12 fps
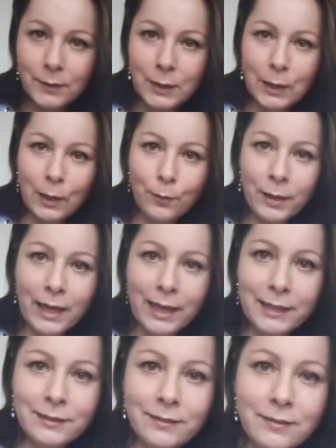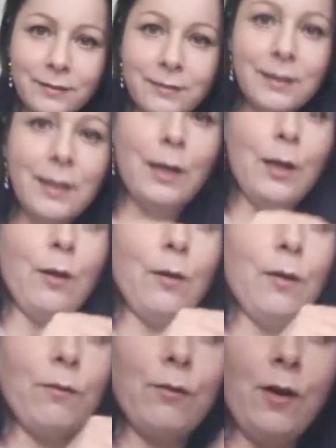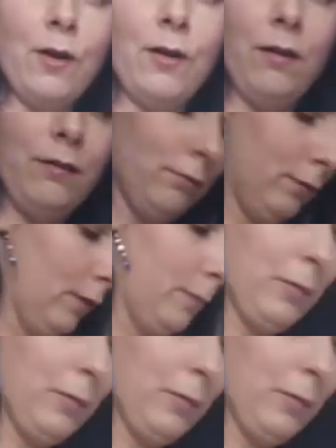Hello again. I've got the